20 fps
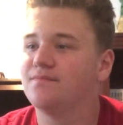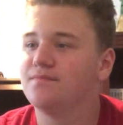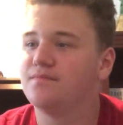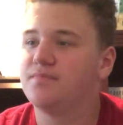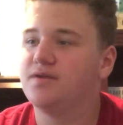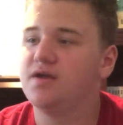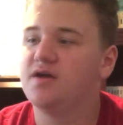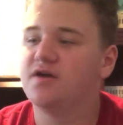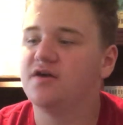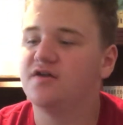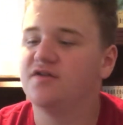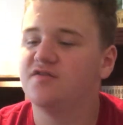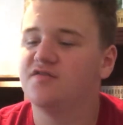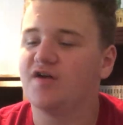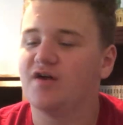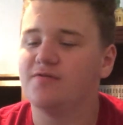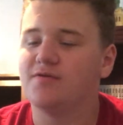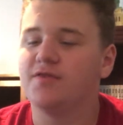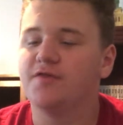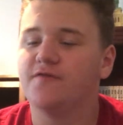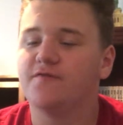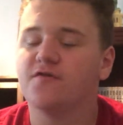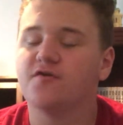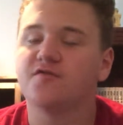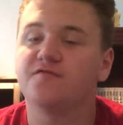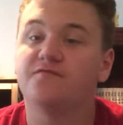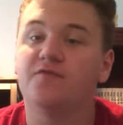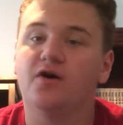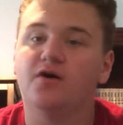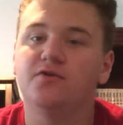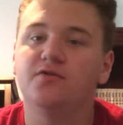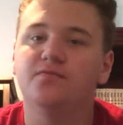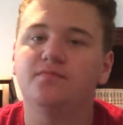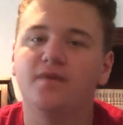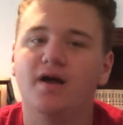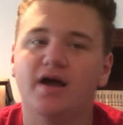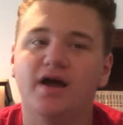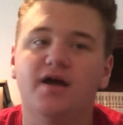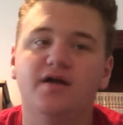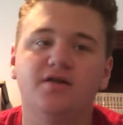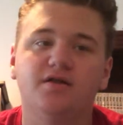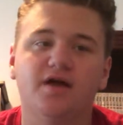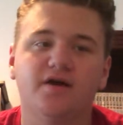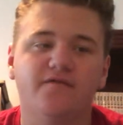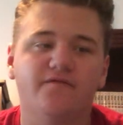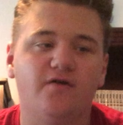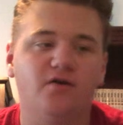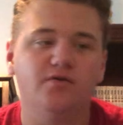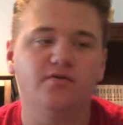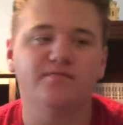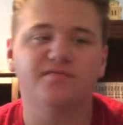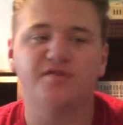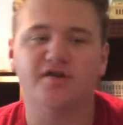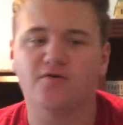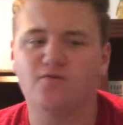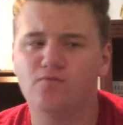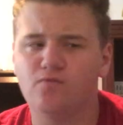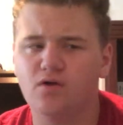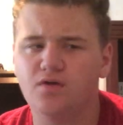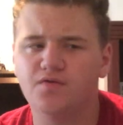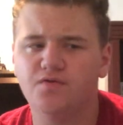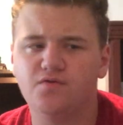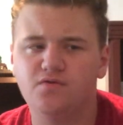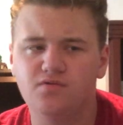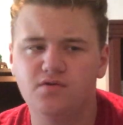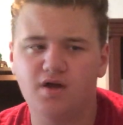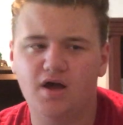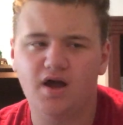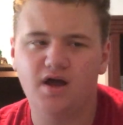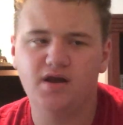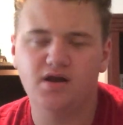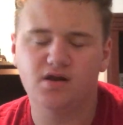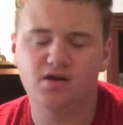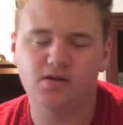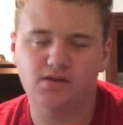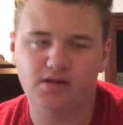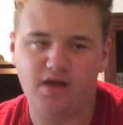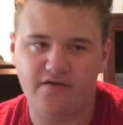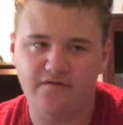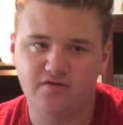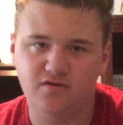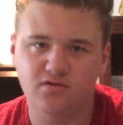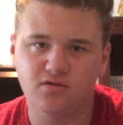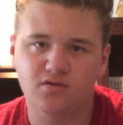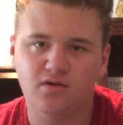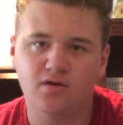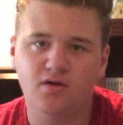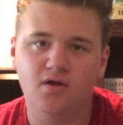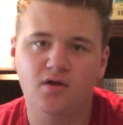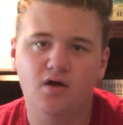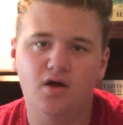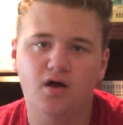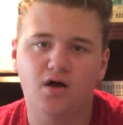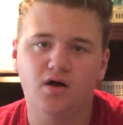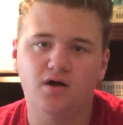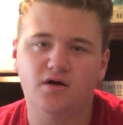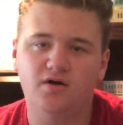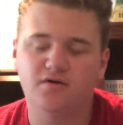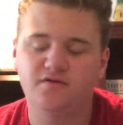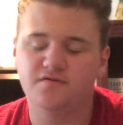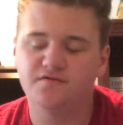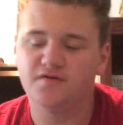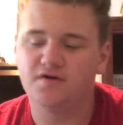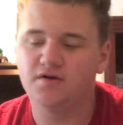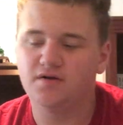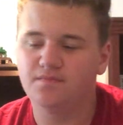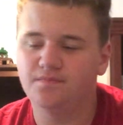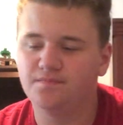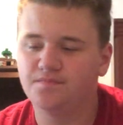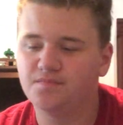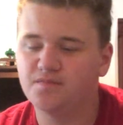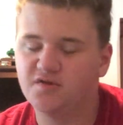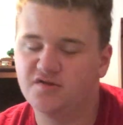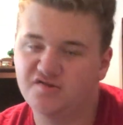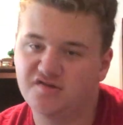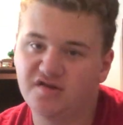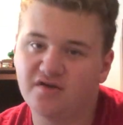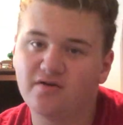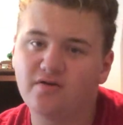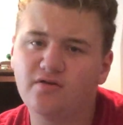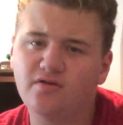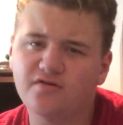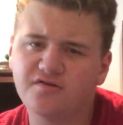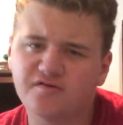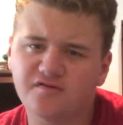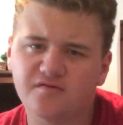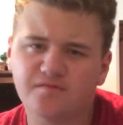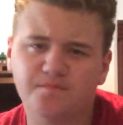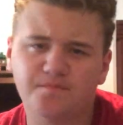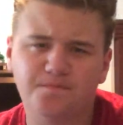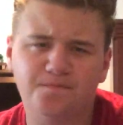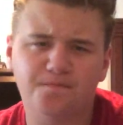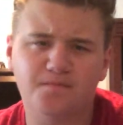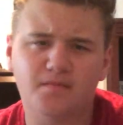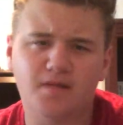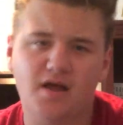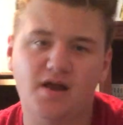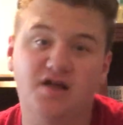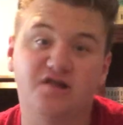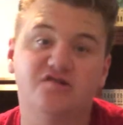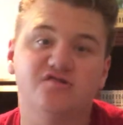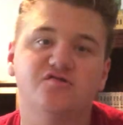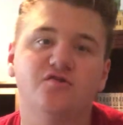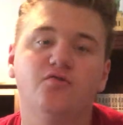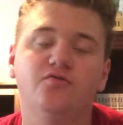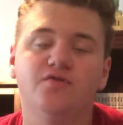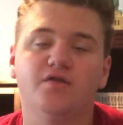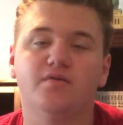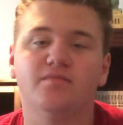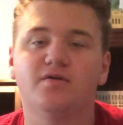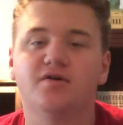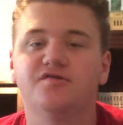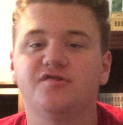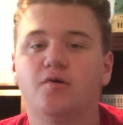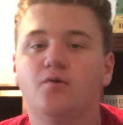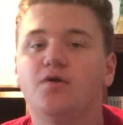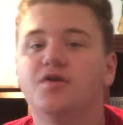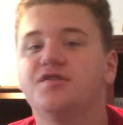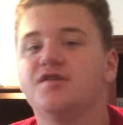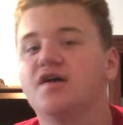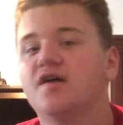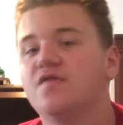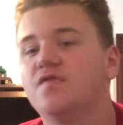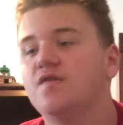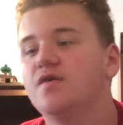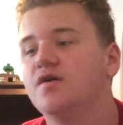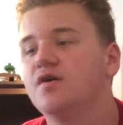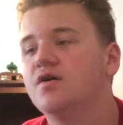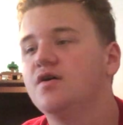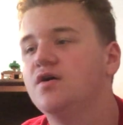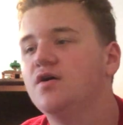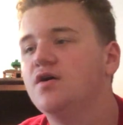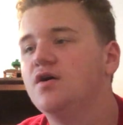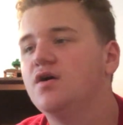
Because I read the first volume. I had like volumes like 1 through 9 and 11 of the singles, and I sold them because I wanted to get the